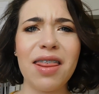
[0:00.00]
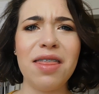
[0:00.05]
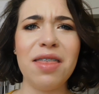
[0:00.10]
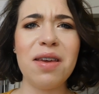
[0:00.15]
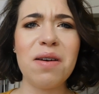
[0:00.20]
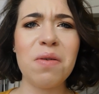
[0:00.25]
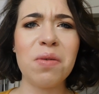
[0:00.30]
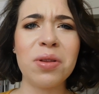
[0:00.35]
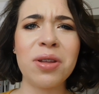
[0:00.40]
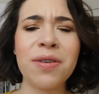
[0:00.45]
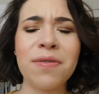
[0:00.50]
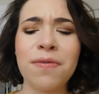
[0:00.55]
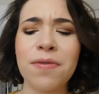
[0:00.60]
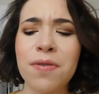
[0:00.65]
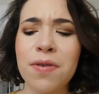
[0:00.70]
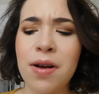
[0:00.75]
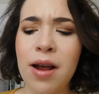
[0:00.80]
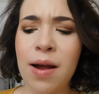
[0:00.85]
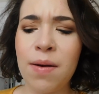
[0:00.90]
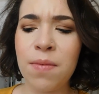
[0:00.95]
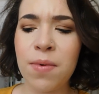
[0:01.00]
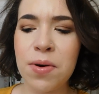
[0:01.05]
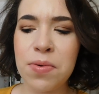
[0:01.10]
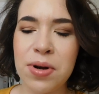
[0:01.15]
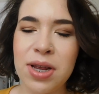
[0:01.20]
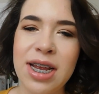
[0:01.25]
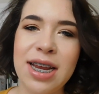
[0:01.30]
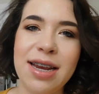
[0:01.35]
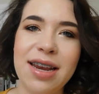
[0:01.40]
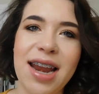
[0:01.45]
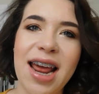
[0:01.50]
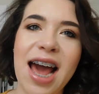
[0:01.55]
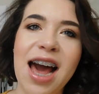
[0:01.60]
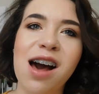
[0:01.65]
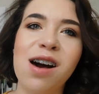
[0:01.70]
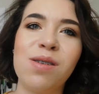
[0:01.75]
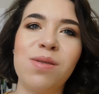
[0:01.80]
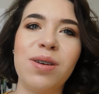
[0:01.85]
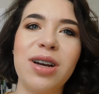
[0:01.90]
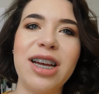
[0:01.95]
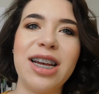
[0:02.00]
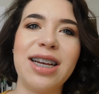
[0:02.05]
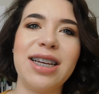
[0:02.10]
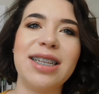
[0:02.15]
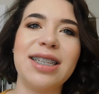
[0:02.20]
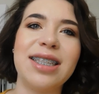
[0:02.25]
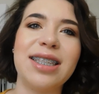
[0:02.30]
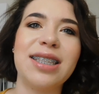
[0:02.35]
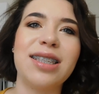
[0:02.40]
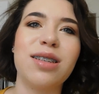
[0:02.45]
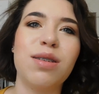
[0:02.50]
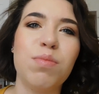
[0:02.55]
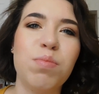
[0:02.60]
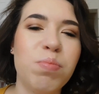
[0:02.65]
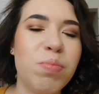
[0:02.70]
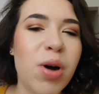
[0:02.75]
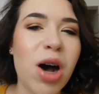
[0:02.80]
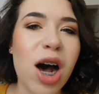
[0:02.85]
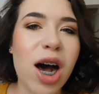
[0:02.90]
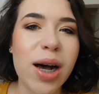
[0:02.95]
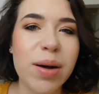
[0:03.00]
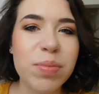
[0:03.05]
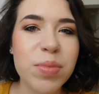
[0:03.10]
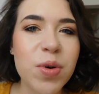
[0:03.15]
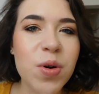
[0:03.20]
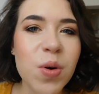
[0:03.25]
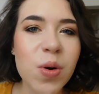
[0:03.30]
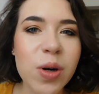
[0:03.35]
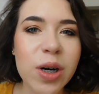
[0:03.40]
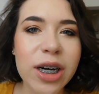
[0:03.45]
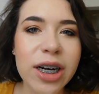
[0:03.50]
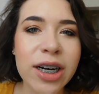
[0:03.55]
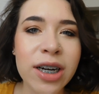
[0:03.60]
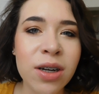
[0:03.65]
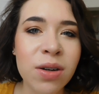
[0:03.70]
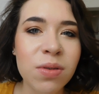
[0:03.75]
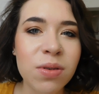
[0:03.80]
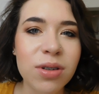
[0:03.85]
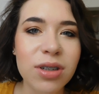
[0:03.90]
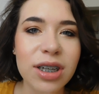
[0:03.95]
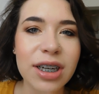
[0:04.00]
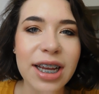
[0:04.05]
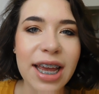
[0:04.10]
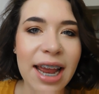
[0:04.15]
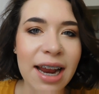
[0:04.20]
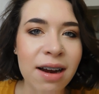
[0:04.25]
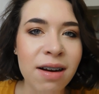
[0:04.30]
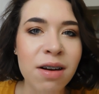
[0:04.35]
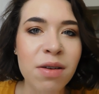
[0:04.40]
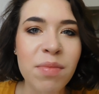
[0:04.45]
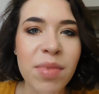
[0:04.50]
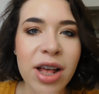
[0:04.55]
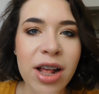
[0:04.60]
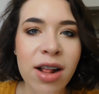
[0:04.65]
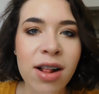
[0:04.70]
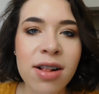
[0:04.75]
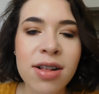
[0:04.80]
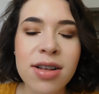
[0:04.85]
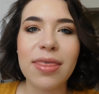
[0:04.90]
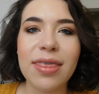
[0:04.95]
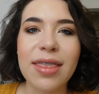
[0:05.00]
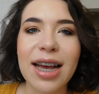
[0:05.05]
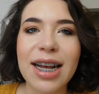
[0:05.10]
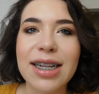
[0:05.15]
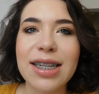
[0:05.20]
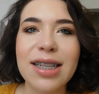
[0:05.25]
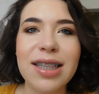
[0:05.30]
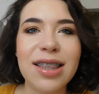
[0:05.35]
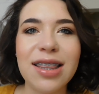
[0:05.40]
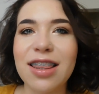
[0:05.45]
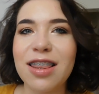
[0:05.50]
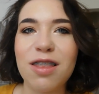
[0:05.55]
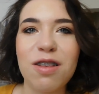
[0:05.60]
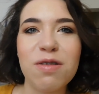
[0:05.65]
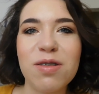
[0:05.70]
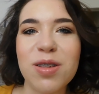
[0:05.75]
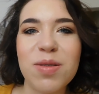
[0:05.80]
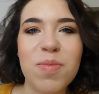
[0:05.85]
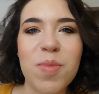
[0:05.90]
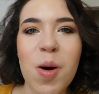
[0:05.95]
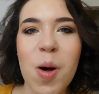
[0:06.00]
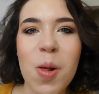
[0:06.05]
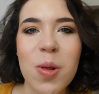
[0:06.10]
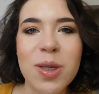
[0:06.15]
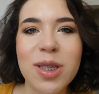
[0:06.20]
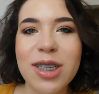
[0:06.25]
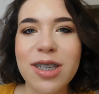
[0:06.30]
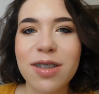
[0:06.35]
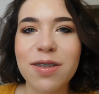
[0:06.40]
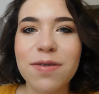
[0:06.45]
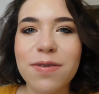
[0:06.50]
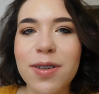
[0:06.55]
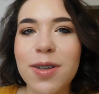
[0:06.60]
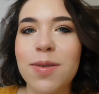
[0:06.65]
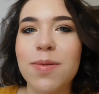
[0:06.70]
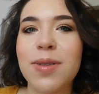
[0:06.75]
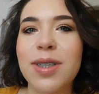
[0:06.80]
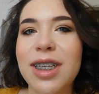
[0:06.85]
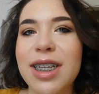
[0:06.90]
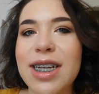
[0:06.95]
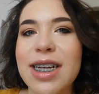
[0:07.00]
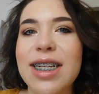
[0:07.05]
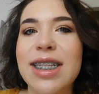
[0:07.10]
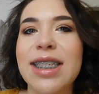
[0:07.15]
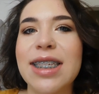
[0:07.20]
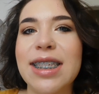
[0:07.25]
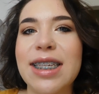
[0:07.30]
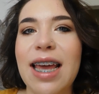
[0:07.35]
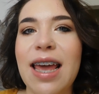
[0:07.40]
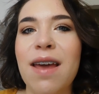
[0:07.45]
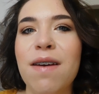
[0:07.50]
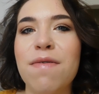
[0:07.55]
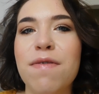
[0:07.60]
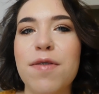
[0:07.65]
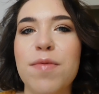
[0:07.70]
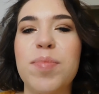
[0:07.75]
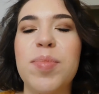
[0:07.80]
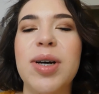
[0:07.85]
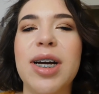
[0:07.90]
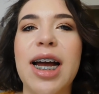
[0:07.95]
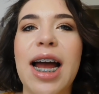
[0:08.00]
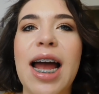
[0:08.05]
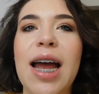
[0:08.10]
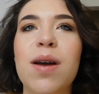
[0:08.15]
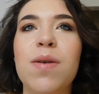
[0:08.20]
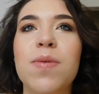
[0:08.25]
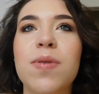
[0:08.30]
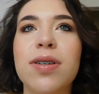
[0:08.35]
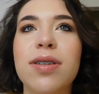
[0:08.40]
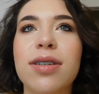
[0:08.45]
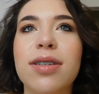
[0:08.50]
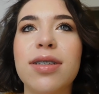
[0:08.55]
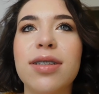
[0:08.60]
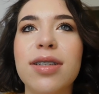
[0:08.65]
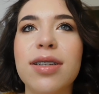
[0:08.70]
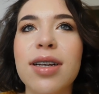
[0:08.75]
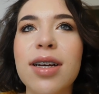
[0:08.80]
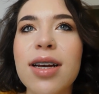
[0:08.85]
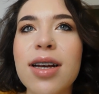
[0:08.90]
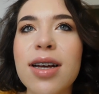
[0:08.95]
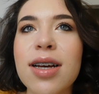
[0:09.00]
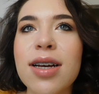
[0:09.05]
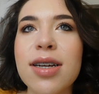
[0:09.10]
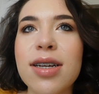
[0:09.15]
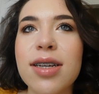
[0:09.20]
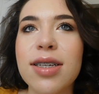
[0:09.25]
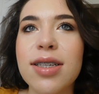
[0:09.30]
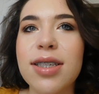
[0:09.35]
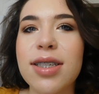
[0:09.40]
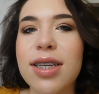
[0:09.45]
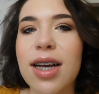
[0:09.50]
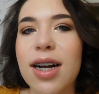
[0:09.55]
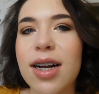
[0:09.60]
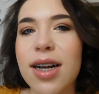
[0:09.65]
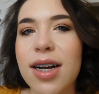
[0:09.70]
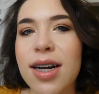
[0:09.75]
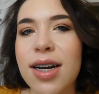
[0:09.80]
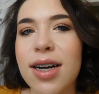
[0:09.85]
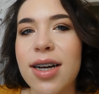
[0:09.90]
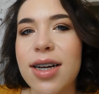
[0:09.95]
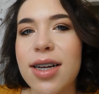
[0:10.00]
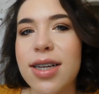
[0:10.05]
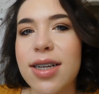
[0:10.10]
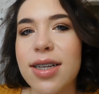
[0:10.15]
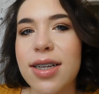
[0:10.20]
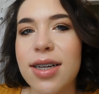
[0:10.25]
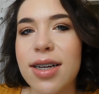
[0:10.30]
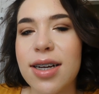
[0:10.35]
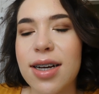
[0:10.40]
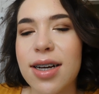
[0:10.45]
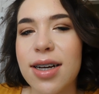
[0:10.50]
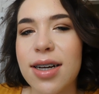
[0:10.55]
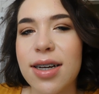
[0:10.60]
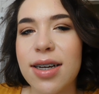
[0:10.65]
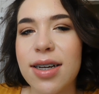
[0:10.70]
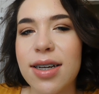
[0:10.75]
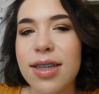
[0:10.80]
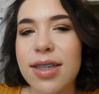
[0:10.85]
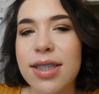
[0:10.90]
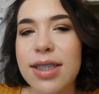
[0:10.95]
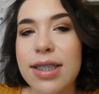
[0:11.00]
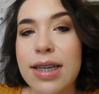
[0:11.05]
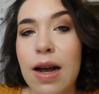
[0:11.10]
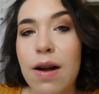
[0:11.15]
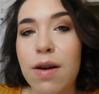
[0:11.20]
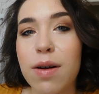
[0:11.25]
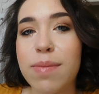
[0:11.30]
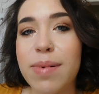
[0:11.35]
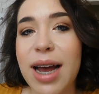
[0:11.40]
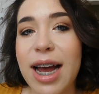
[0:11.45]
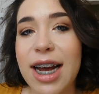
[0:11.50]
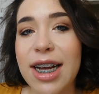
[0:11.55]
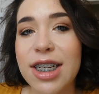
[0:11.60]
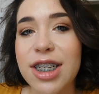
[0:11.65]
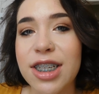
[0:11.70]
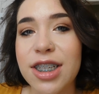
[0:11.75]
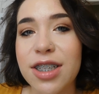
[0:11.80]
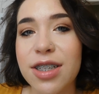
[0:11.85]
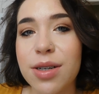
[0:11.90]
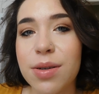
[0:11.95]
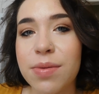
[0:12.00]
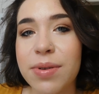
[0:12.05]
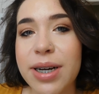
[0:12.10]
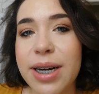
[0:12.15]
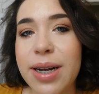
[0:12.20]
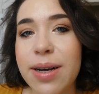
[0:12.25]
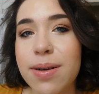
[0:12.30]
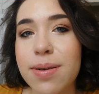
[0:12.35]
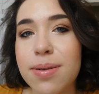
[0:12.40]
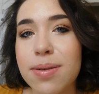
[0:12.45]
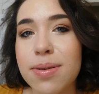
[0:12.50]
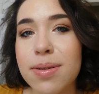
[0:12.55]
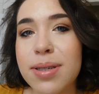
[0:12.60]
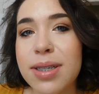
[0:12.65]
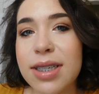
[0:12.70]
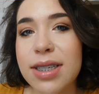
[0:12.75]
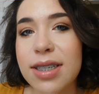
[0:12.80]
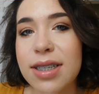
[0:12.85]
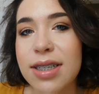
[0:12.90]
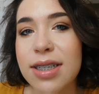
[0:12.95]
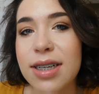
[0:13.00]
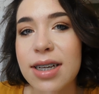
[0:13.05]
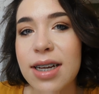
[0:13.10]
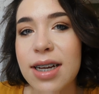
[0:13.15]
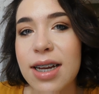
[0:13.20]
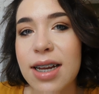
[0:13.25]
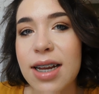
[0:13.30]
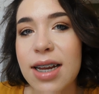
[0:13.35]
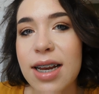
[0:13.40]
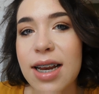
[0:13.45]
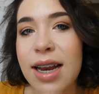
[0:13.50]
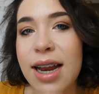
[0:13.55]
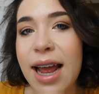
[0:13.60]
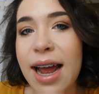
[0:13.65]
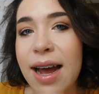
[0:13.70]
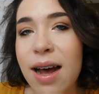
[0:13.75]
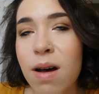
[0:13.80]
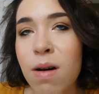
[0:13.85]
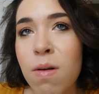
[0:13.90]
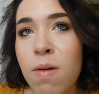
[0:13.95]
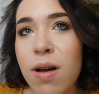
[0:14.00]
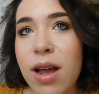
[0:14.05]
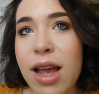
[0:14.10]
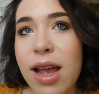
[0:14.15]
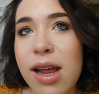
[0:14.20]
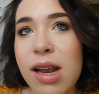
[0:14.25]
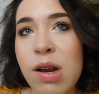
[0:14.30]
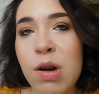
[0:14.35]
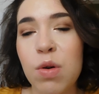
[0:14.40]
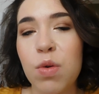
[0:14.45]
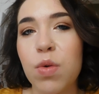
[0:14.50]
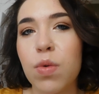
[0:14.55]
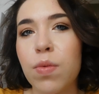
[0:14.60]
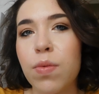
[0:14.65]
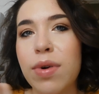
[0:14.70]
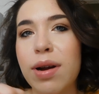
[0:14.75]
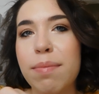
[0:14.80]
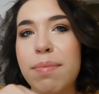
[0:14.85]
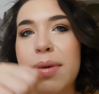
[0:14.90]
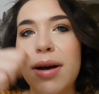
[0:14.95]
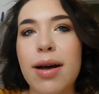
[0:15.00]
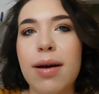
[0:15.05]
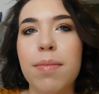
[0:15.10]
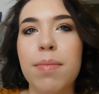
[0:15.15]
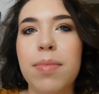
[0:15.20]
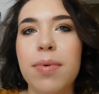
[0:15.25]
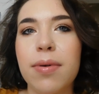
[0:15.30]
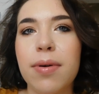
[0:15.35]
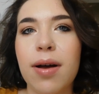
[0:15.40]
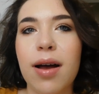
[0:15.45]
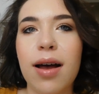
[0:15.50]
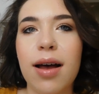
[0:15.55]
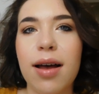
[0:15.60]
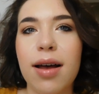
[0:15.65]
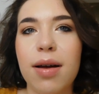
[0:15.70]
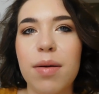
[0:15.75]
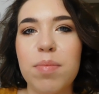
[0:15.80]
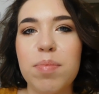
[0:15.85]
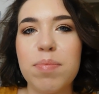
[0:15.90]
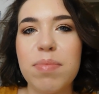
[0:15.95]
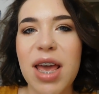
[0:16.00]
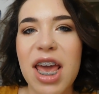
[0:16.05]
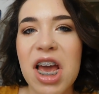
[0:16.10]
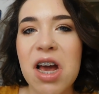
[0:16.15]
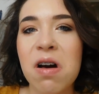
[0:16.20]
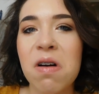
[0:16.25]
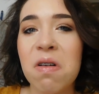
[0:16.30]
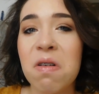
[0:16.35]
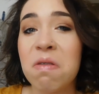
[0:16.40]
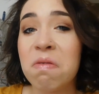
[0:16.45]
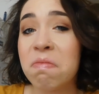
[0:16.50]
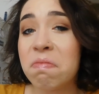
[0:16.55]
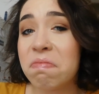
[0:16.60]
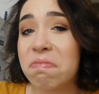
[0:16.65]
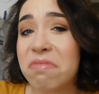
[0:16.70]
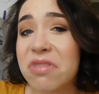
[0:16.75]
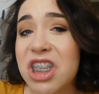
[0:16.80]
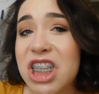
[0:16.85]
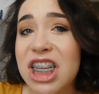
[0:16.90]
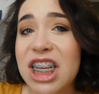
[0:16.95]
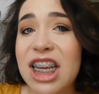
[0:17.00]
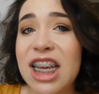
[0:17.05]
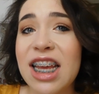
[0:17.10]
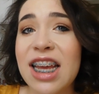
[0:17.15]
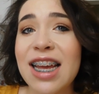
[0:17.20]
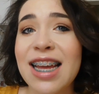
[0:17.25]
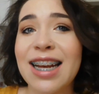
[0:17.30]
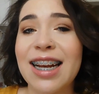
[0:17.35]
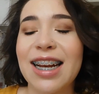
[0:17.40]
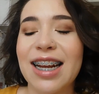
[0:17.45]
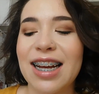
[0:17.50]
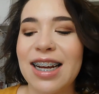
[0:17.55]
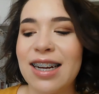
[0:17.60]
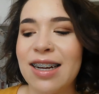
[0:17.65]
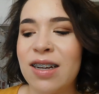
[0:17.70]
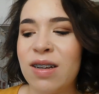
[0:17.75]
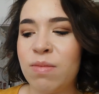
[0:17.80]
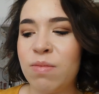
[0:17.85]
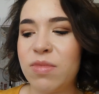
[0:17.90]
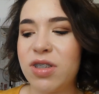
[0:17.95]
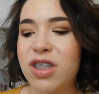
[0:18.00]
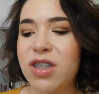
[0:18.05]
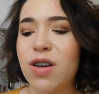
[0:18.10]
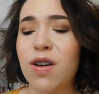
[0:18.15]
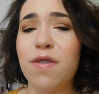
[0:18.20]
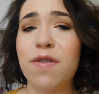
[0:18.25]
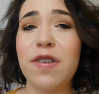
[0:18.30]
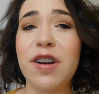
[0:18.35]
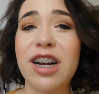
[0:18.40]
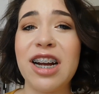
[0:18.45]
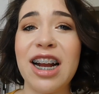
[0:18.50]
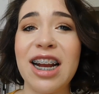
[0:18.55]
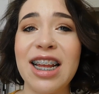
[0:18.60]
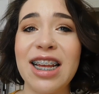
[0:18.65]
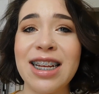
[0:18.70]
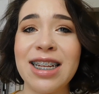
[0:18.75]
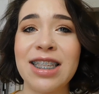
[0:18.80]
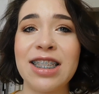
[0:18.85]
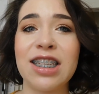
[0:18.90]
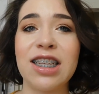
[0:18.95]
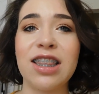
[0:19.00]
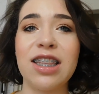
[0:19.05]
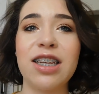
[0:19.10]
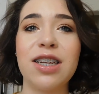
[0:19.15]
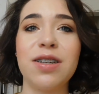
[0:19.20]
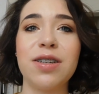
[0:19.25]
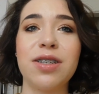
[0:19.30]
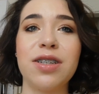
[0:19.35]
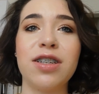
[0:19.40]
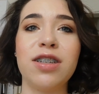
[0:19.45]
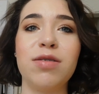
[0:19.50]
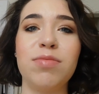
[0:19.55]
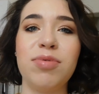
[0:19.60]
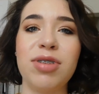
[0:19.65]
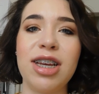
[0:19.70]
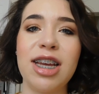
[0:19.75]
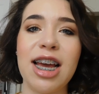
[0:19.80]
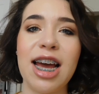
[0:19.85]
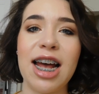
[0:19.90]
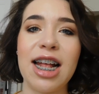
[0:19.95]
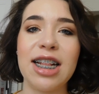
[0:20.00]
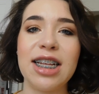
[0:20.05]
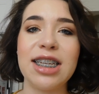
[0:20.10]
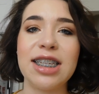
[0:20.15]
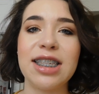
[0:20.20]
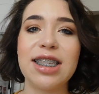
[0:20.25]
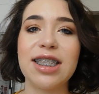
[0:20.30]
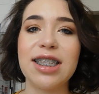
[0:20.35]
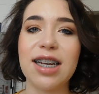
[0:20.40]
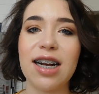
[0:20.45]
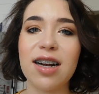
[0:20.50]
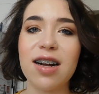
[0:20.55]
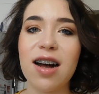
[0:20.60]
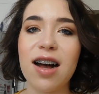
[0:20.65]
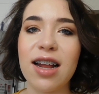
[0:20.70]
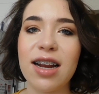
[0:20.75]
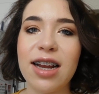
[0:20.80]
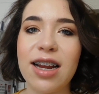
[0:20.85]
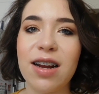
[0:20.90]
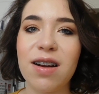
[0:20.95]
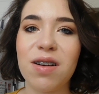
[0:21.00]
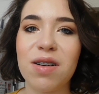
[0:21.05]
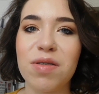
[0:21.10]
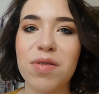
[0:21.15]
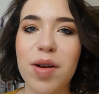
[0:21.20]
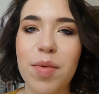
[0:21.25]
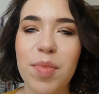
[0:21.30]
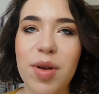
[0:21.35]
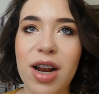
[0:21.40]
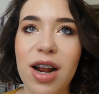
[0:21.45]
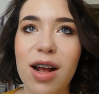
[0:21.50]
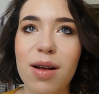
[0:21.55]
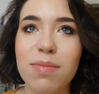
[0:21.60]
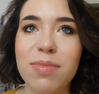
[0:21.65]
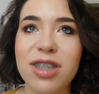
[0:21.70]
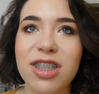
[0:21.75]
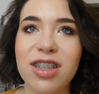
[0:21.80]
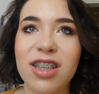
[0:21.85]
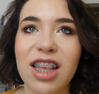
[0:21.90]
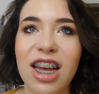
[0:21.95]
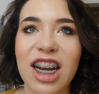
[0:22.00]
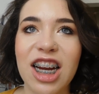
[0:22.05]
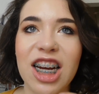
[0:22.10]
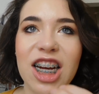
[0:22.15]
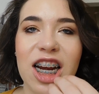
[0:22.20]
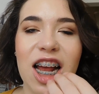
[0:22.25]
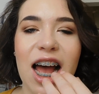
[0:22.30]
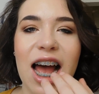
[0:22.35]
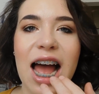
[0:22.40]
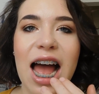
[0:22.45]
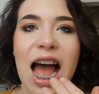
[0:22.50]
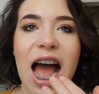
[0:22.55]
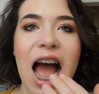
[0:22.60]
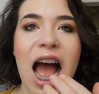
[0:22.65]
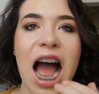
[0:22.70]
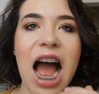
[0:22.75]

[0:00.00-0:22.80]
The only food I won't eat now is popcorn or caramel. That those both still feel really unsafe, but I will suck on uh, Sour Patch and Doritos now and rip up a bagel to eat. Um, so if you're gonna eat something you shouldn't be, at least suck on it or rip it up so that you're not